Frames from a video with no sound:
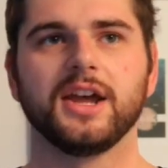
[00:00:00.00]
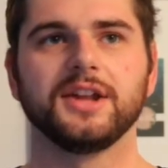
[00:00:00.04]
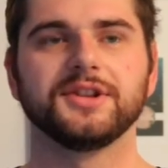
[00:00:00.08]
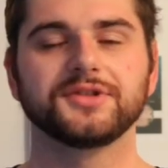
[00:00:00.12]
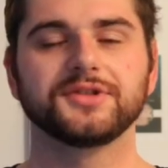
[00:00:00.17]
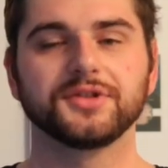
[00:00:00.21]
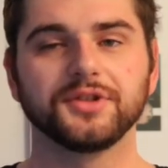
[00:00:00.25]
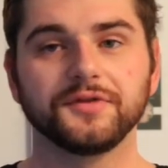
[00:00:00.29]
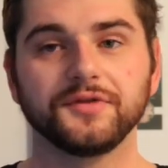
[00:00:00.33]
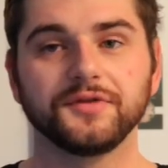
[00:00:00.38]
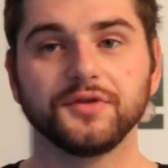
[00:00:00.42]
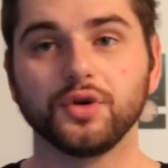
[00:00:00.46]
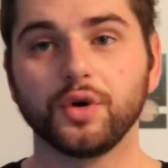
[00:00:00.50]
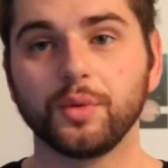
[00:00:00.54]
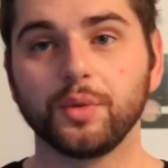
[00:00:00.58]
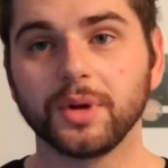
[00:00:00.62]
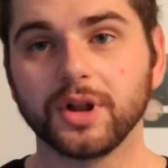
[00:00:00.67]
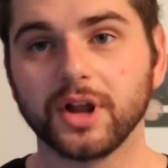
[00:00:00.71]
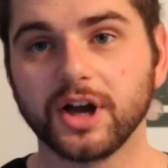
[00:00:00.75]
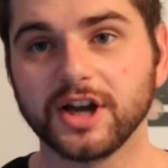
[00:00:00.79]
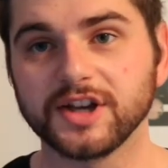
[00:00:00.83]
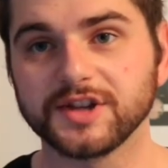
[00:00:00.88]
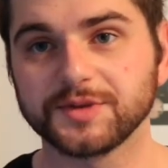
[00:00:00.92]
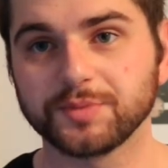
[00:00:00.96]
in sort of
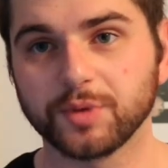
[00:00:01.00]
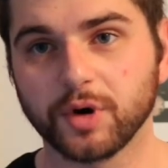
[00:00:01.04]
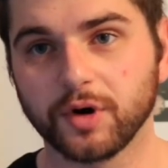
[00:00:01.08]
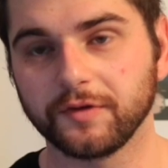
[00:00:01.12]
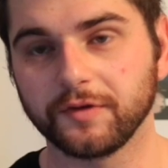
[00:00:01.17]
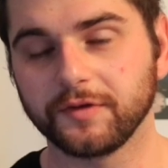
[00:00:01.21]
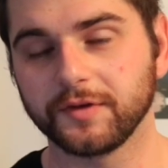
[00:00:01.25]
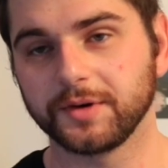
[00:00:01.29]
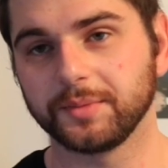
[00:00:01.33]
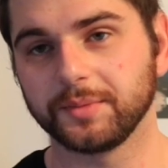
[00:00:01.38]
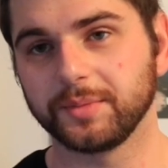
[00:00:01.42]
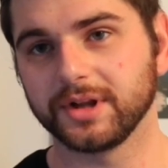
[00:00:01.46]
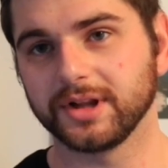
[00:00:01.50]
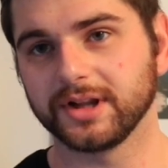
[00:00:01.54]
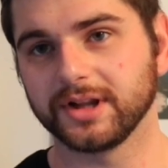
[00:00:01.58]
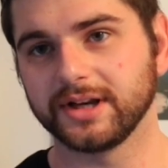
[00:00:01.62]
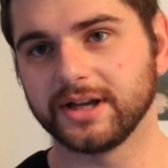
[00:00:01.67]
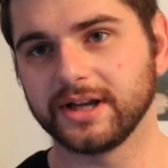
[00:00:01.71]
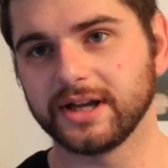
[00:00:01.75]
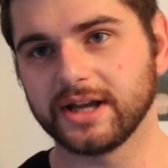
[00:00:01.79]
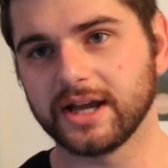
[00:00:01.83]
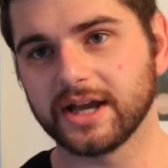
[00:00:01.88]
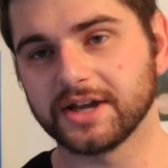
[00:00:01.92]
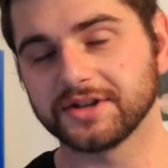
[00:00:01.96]
normalized
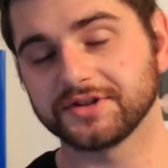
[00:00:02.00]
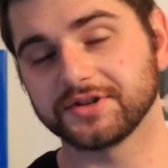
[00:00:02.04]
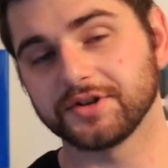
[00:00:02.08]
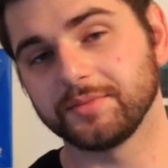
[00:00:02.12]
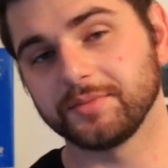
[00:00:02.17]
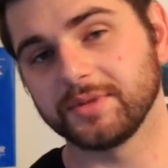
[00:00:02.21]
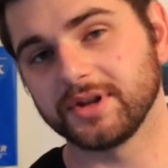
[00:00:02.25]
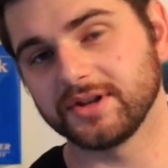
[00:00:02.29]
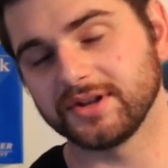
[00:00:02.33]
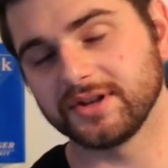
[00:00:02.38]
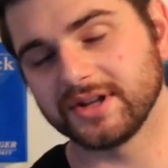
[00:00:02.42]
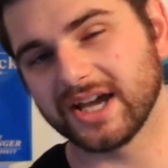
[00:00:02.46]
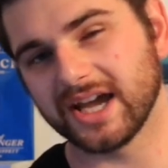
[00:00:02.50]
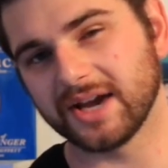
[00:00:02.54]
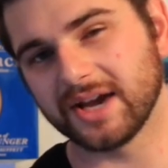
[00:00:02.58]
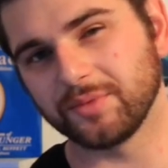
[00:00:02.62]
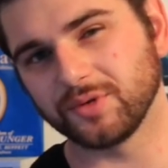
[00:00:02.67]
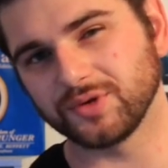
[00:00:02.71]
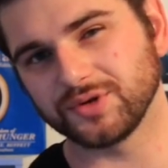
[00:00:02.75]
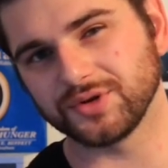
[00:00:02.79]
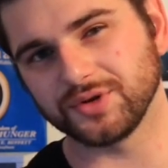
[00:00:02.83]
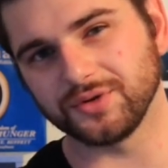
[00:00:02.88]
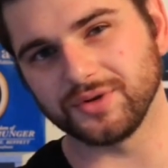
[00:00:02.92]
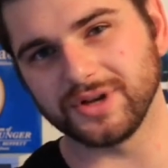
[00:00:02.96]
profitability, assuming that they're
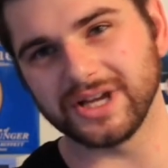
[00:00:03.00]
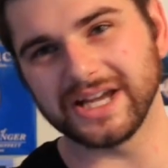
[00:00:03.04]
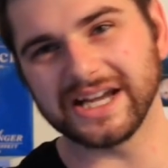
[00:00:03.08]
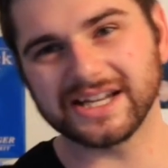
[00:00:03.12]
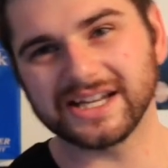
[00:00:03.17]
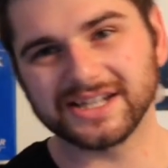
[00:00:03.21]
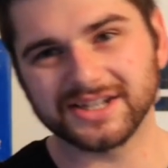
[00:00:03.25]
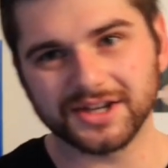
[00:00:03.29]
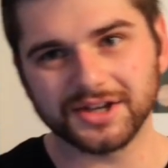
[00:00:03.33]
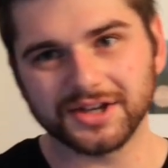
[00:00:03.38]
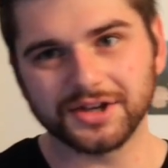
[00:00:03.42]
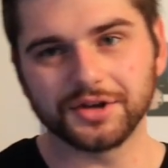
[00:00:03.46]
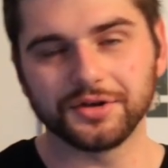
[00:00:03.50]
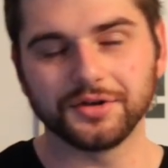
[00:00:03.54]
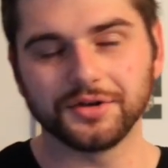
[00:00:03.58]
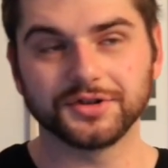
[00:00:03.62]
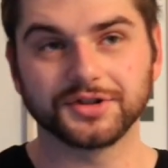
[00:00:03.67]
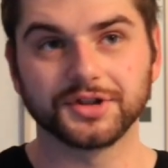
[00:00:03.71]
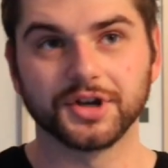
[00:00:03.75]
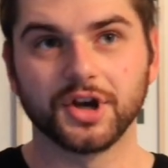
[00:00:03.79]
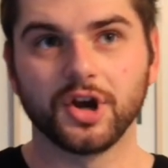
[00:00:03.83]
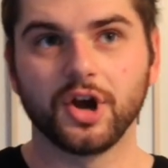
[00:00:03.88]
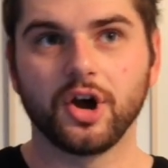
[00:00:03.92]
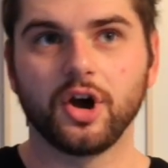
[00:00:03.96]
able to
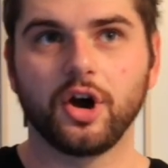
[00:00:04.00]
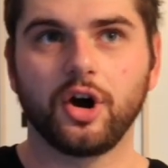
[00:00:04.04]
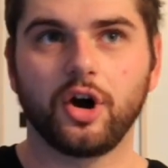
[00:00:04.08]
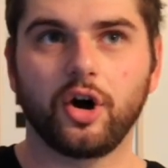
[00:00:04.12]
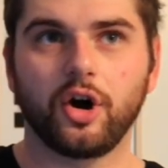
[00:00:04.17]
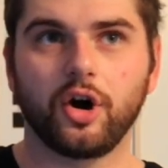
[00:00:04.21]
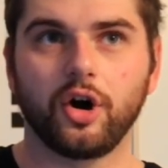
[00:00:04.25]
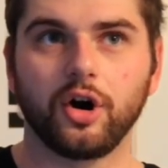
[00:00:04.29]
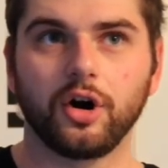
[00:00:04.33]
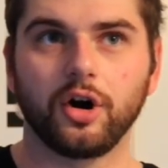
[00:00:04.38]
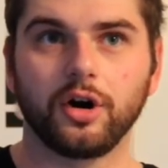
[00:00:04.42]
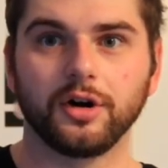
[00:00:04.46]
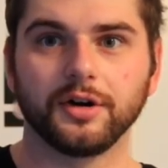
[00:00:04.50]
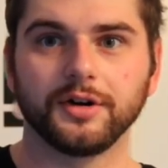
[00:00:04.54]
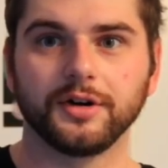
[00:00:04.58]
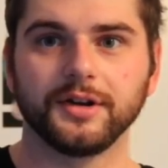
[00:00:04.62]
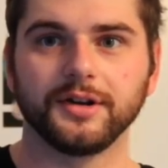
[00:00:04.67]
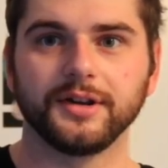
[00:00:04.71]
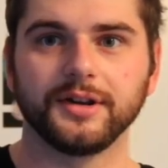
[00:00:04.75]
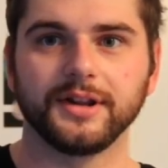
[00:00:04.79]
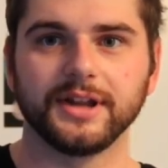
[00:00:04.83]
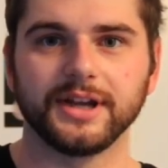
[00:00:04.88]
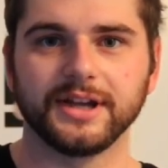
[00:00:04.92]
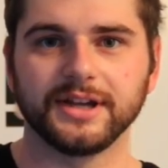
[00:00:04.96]
execute
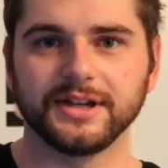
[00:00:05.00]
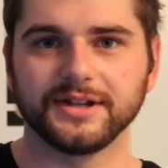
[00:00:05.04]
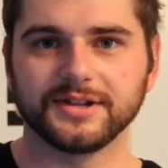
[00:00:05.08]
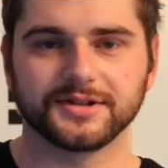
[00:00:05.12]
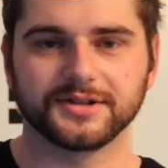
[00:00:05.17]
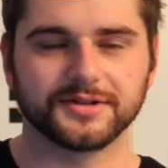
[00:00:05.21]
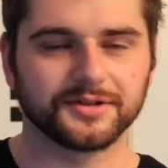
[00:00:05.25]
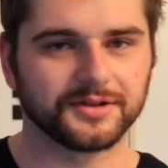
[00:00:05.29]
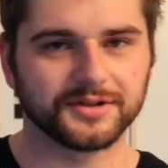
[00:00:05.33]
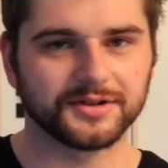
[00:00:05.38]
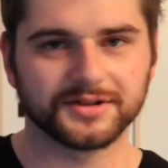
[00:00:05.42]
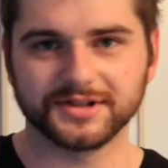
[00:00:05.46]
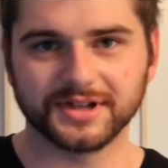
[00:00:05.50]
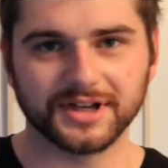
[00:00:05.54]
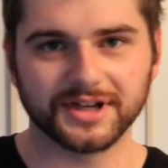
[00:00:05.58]
on these sort of